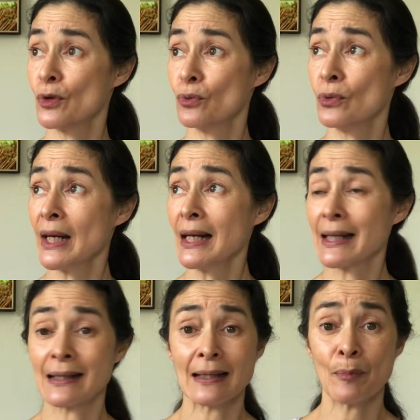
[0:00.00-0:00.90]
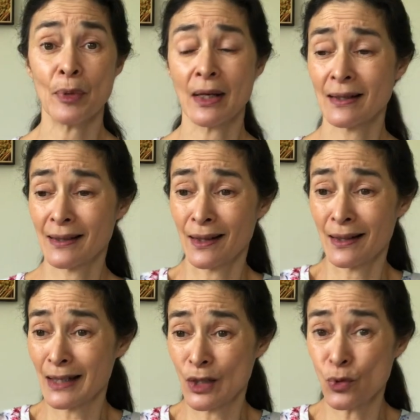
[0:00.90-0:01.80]
the reeling is simply because
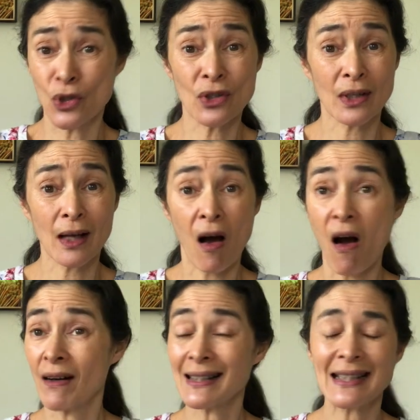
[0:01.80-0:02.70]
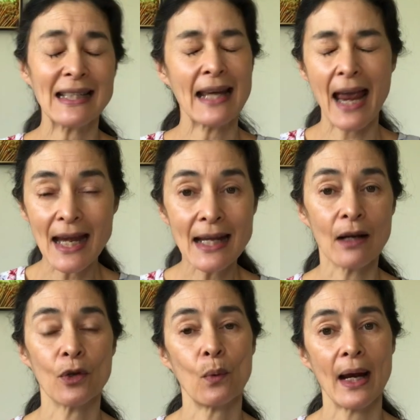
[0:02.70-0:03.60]
you just can't see any
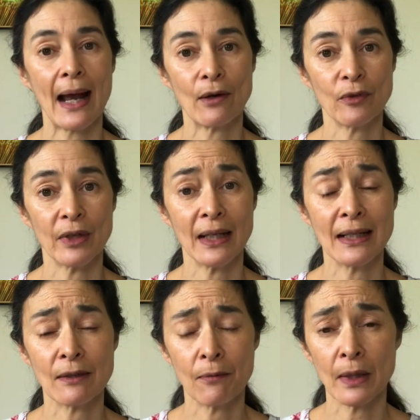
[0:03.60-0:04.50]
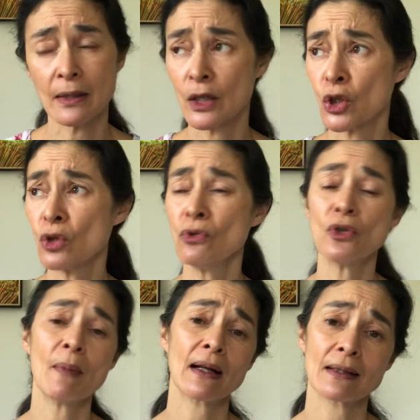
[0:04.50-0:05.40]
other way out of it. And it's a huge
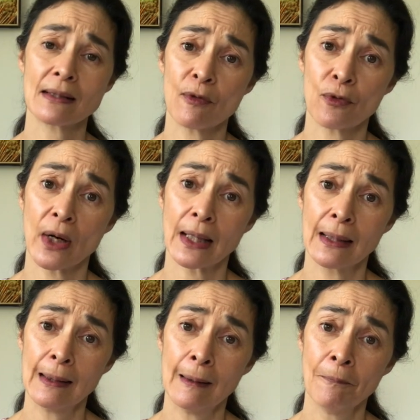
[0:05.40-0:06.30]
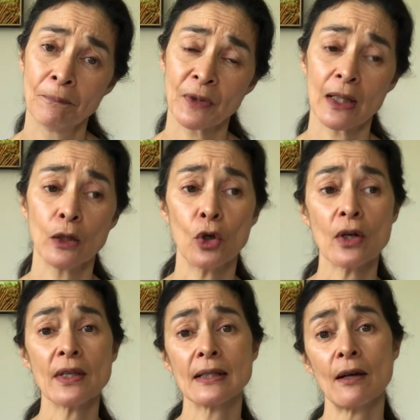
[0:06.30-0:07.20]
amount of suffering. And a lot
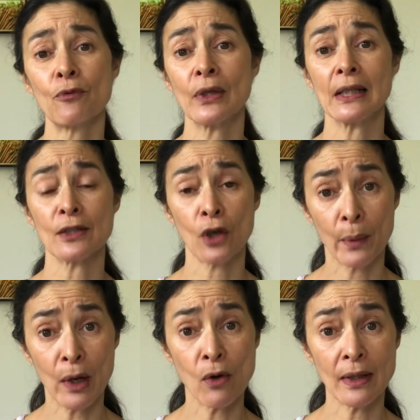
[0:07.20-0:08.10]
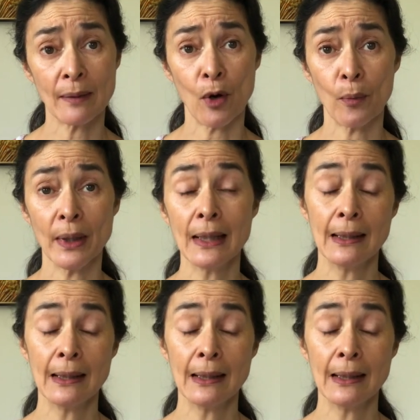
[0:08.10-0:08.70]
of the suffering that's going on at the moment,